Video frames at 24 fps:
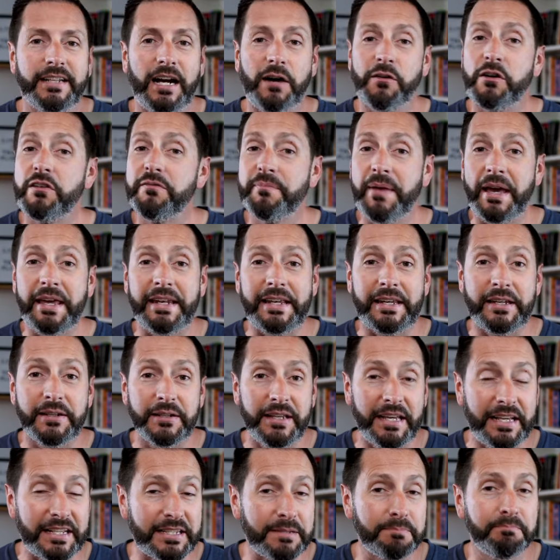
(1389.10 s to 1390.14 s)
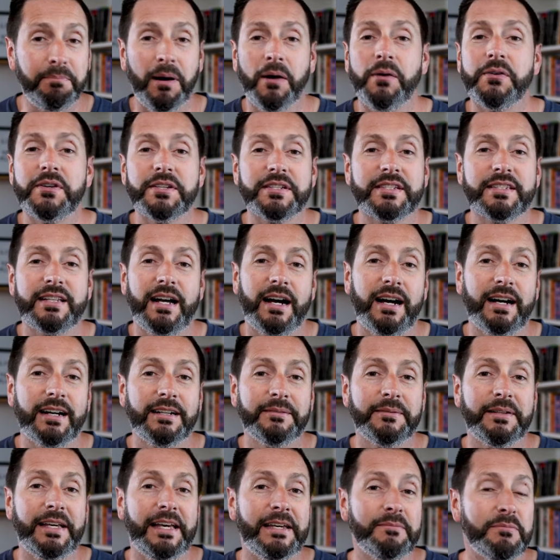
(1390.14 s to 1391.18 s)
Now we've made it, it's bonus
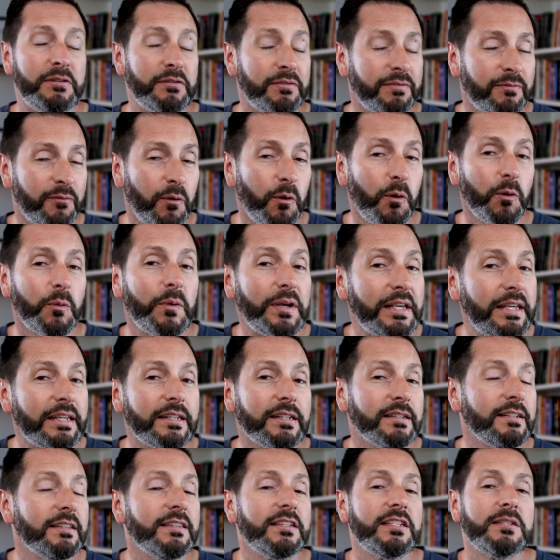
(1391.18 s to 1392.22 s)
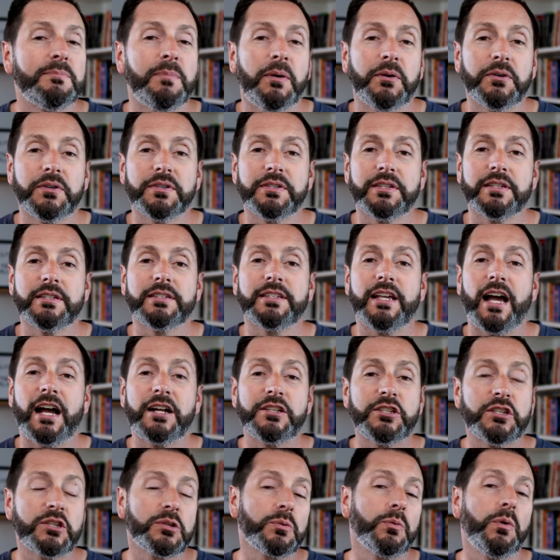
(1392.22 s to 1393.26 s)
time. And before we get into these bonuses, I
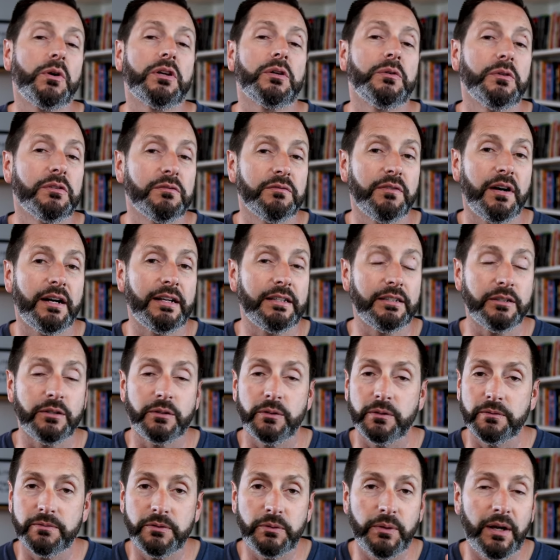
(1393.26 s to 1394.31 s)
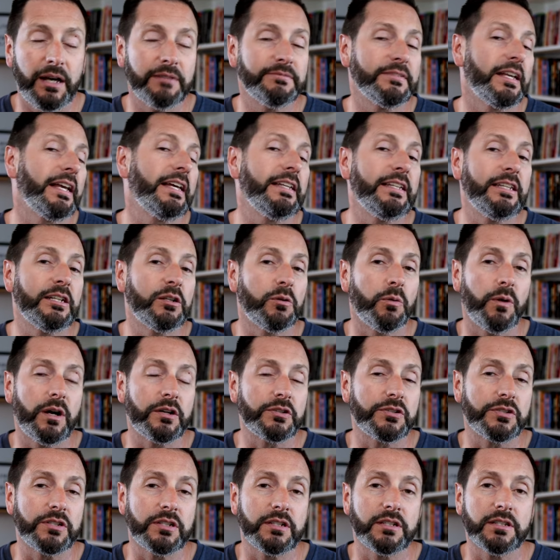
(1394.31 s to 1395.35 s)
just want to invite you, if you have any
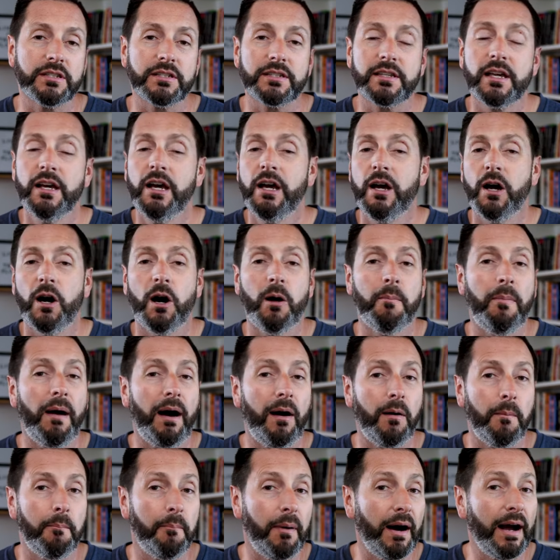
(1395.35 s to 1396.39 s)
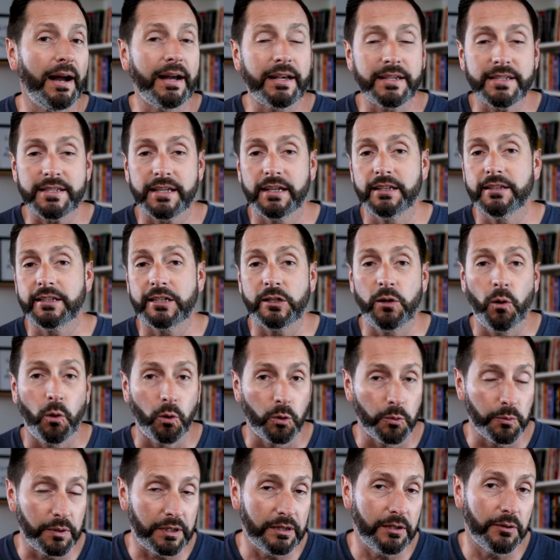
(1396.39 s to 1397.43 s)
questions about buying, selling,
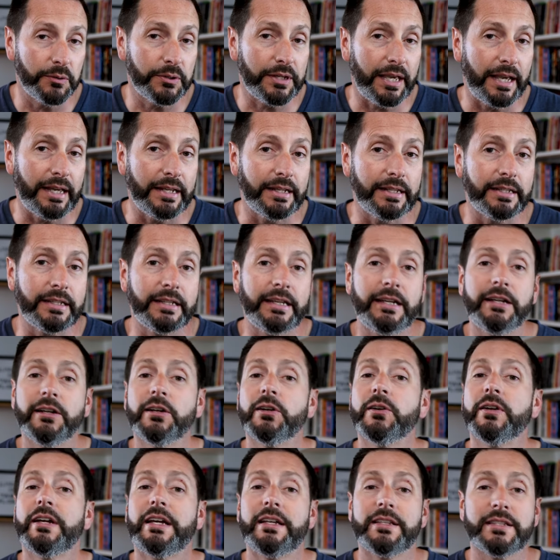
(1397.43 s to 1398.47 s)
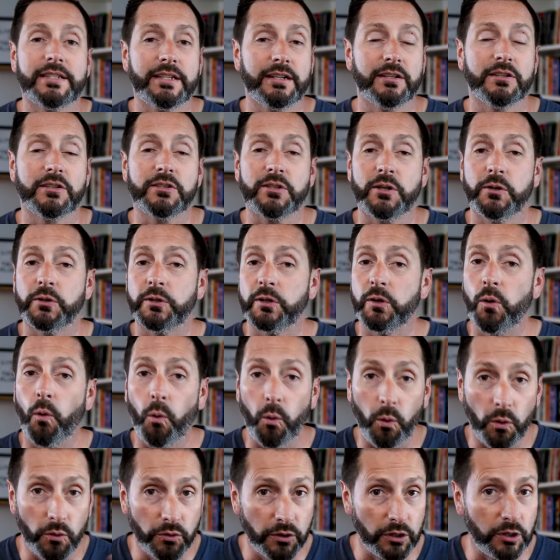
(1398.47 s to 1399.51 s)
or relocating here in Sarasota
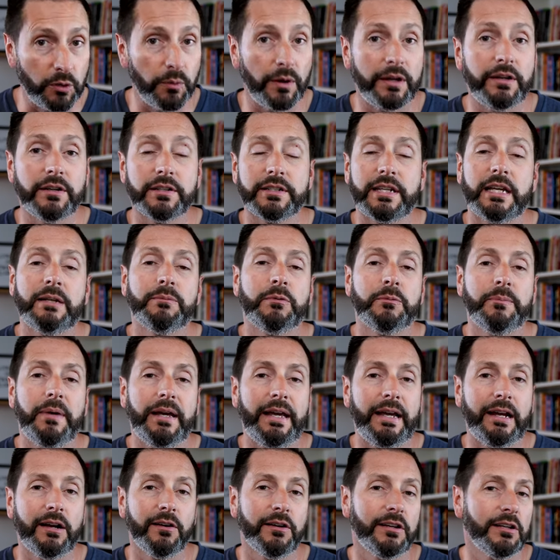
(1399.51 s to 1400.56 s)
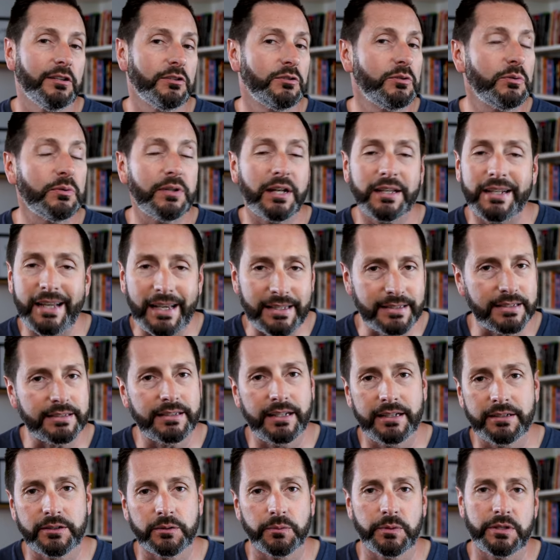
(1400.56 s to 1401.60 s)
or the greater Tampa Bay area, do not
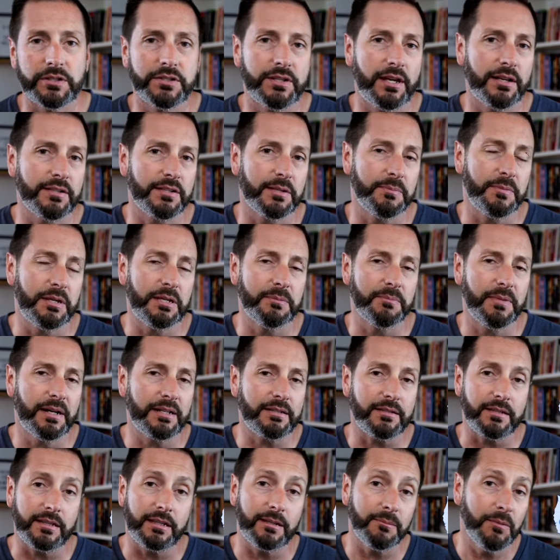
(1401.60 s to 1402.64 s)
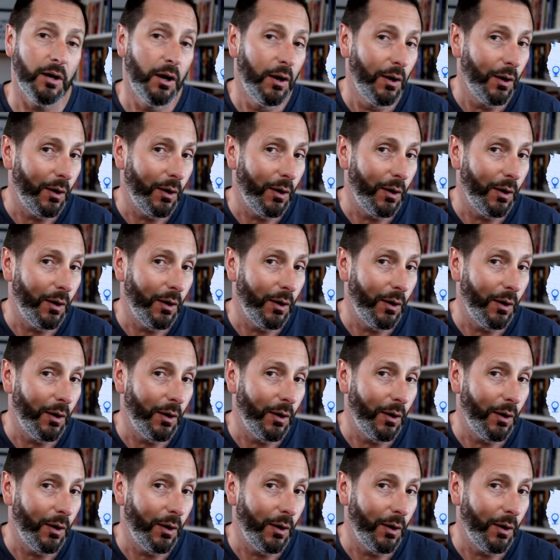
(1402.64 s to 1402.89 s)
hesitate to reach out to me and my team.